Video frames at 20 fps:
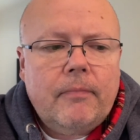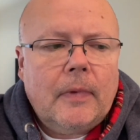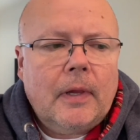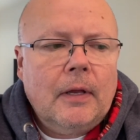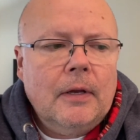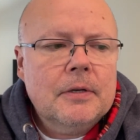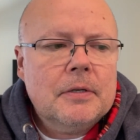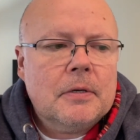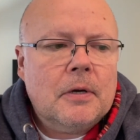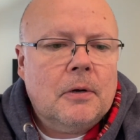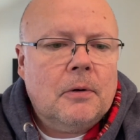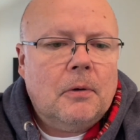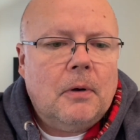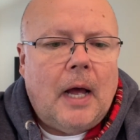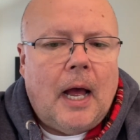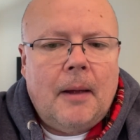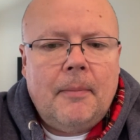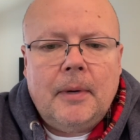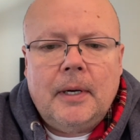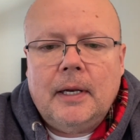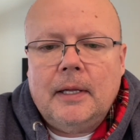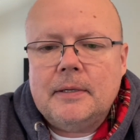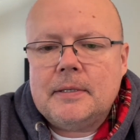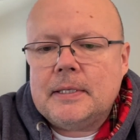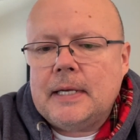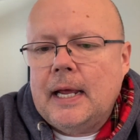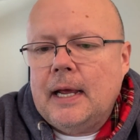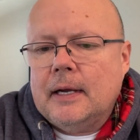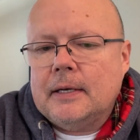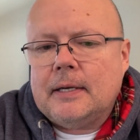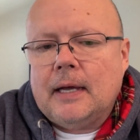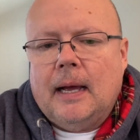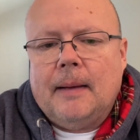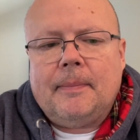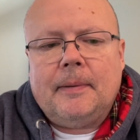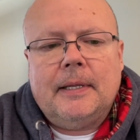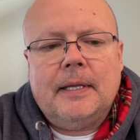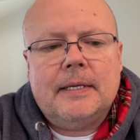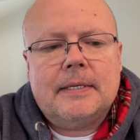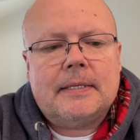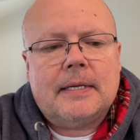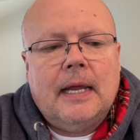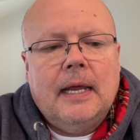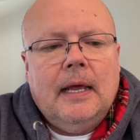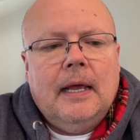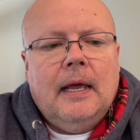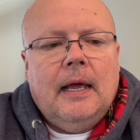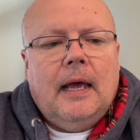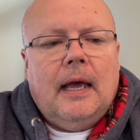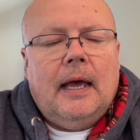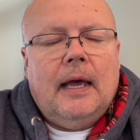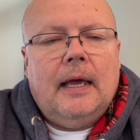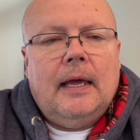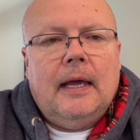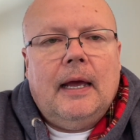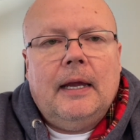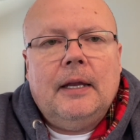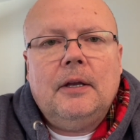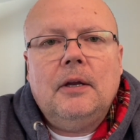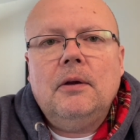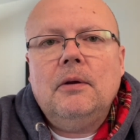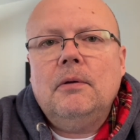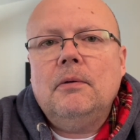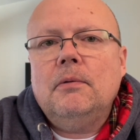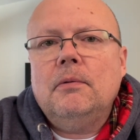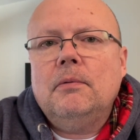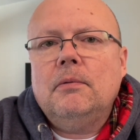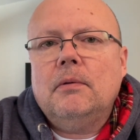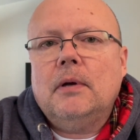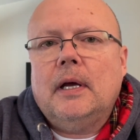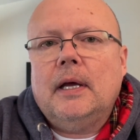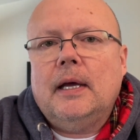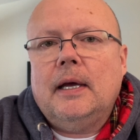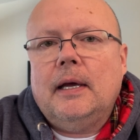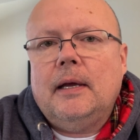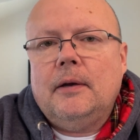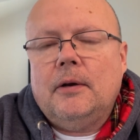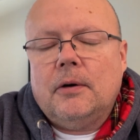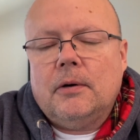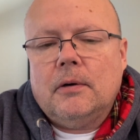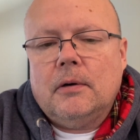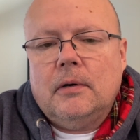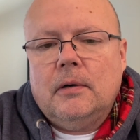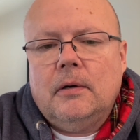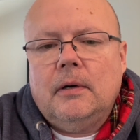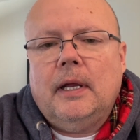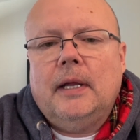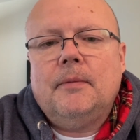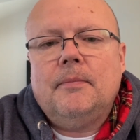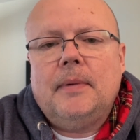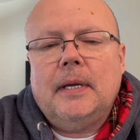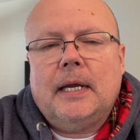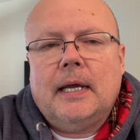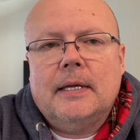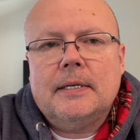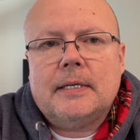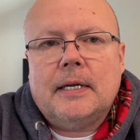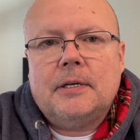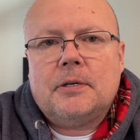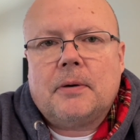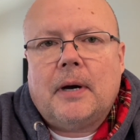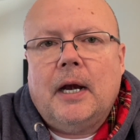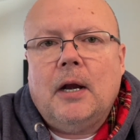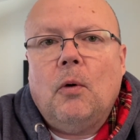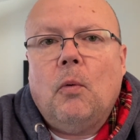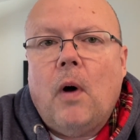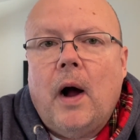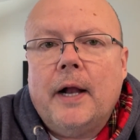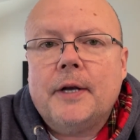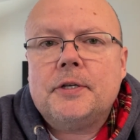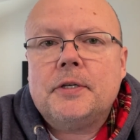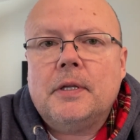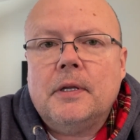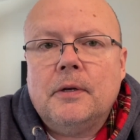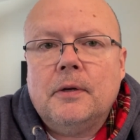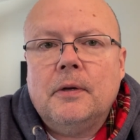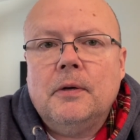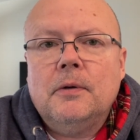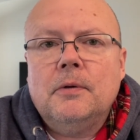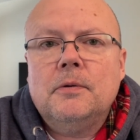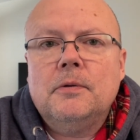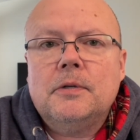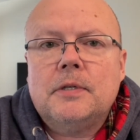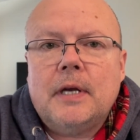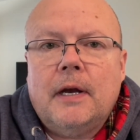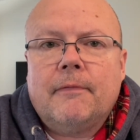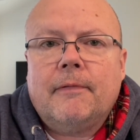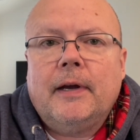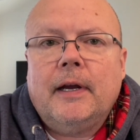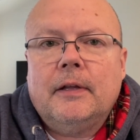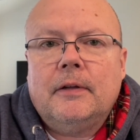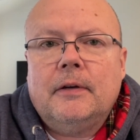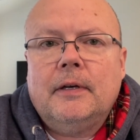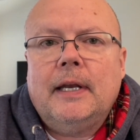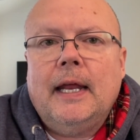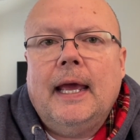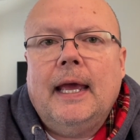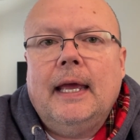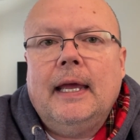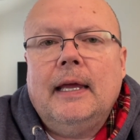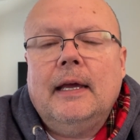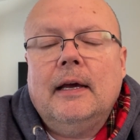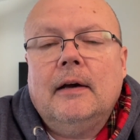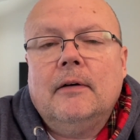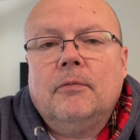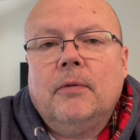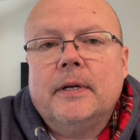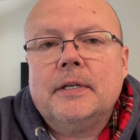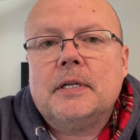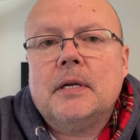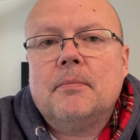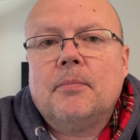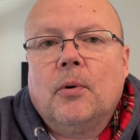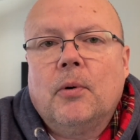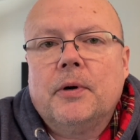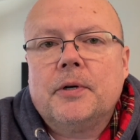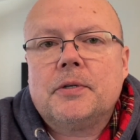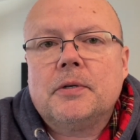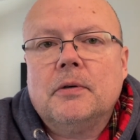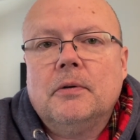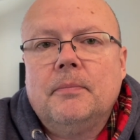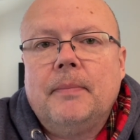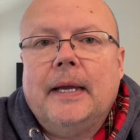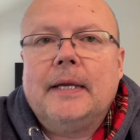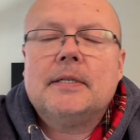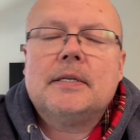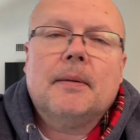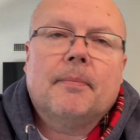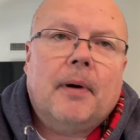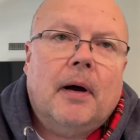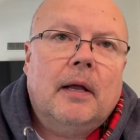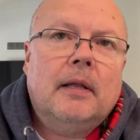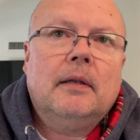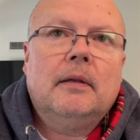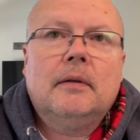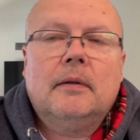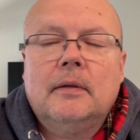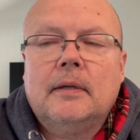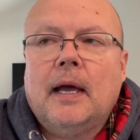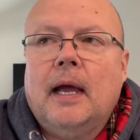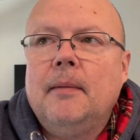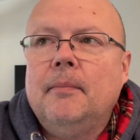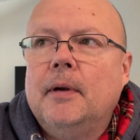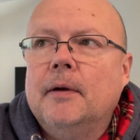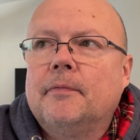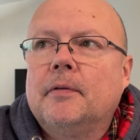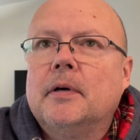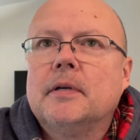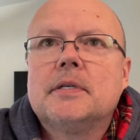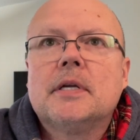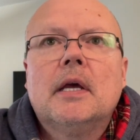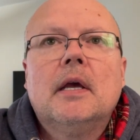So I'm going to stay on top of this. I knew I'd heard, and because I try to watch the news every other day of what's in Portugal based upon time difference,